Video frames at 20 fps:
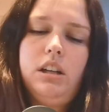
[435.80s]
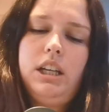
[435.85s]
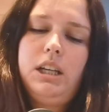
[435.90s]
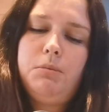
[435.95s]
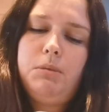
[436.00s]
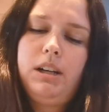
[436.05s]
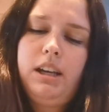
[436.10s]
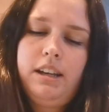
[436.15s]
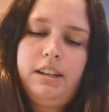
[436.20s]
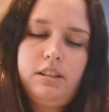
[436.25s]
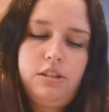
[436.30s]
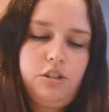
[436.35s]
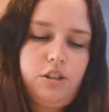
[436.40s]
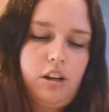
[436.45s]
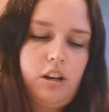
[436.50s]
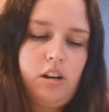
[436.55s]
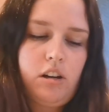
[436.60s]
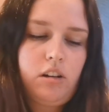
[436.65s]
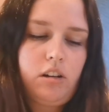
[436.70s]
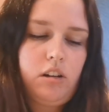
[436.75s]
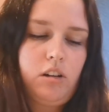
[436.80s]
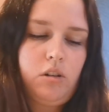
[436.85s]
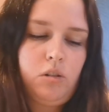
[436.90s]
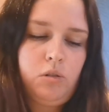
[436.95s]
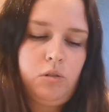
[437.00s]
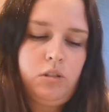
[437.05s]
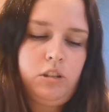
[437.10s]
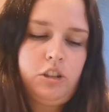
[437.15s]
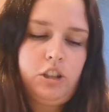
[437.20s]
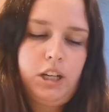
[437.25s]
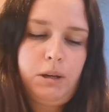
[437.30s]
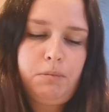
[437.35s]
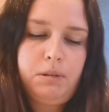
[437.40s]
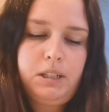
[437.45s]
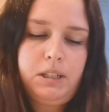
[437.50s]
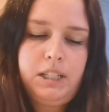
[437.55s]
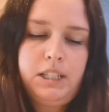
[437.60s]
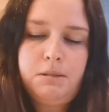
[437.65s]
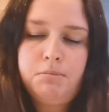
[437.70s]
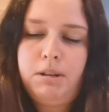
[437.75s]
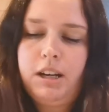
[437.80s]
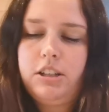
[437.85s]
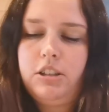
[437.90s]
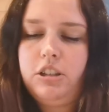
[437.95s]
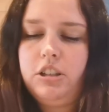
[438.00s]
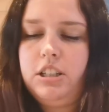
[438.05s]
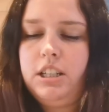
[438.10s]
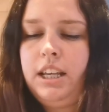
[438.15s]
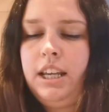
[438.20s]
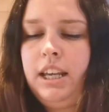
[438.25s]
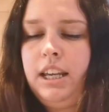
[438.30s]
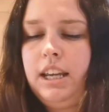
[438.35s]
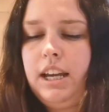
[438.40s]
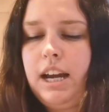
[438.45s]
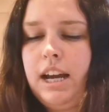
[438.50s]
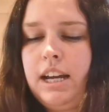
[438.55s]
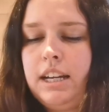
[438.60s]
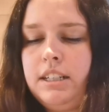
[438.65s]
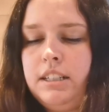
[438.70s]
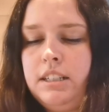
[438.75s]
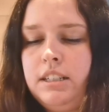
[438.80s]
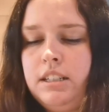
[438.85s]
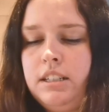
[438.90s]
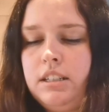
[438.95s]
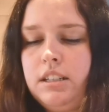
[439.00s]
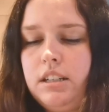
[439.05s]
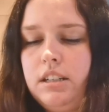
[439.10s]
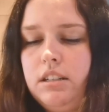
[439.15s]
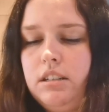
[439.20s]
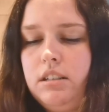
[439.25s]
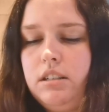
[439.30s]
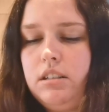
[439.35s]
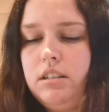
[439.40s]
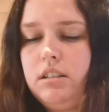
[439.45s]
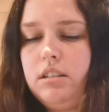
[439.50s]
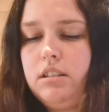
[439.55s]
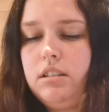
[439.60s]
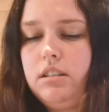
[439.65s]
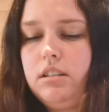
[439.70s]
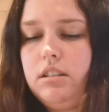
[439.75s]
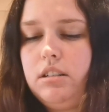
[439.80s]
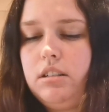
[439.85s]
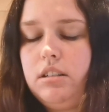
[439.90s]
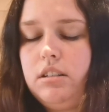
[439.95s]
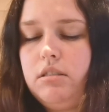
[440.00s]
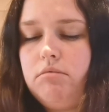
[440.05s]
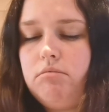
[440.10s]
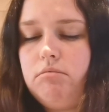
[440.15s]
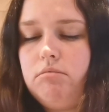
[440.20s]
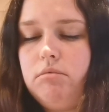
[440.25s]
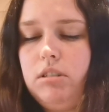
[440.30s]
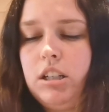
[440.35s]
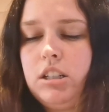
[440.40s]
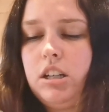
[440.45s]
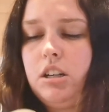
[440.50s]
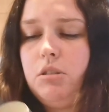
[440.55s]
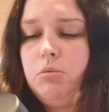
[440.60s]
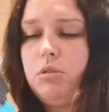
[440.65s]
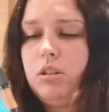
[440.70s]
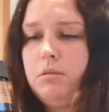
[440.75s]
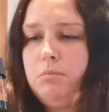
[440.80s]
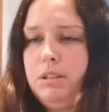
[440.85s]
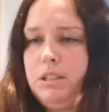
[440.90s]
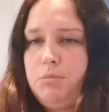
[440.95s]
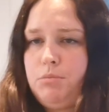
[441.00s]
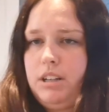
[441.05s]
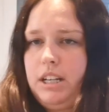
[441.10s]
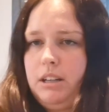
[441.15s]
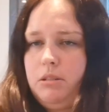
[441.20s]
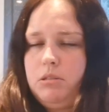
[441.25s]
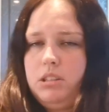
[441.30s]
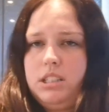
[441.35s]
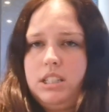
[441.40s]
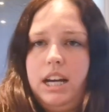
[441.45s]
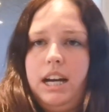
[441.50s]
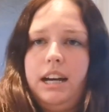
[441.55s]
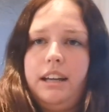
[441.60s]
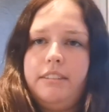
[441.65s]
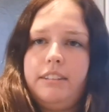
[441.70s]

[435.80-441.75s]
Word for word: Himalayan charcoal, Japanese matcha tea and I don't want to mispronounce that.